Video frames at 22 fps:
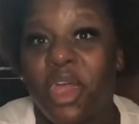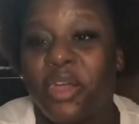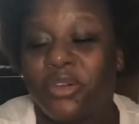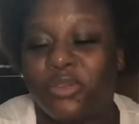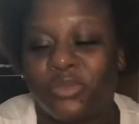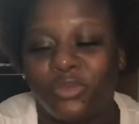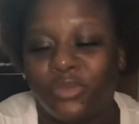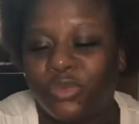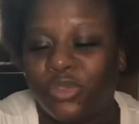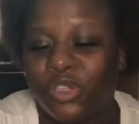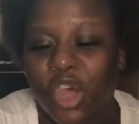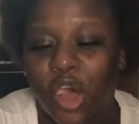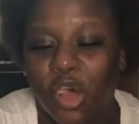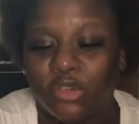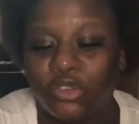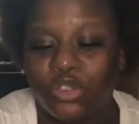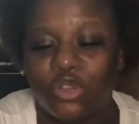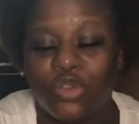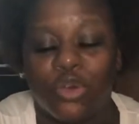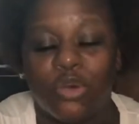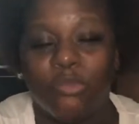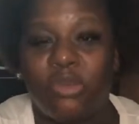don't talk
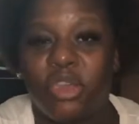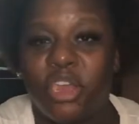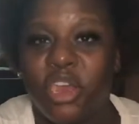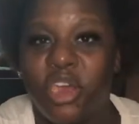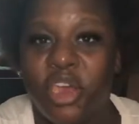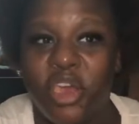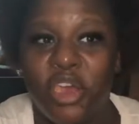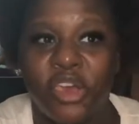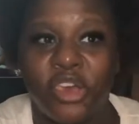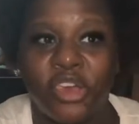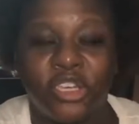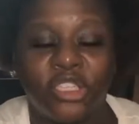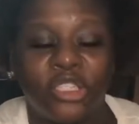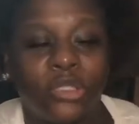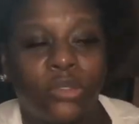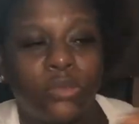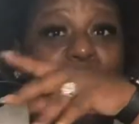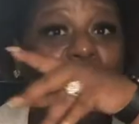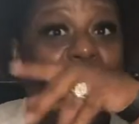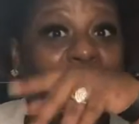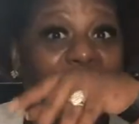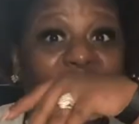to him because
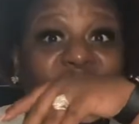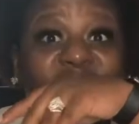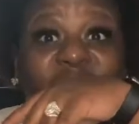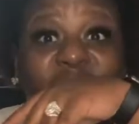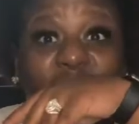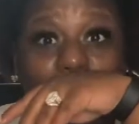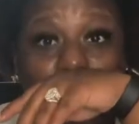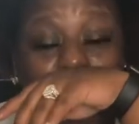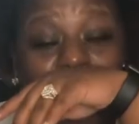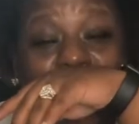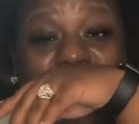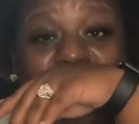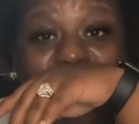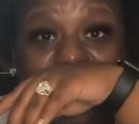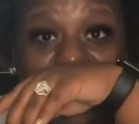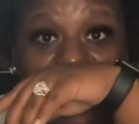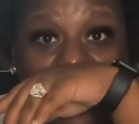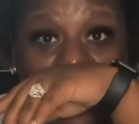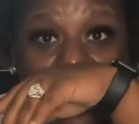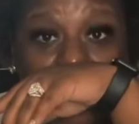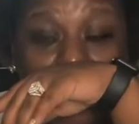last time I seen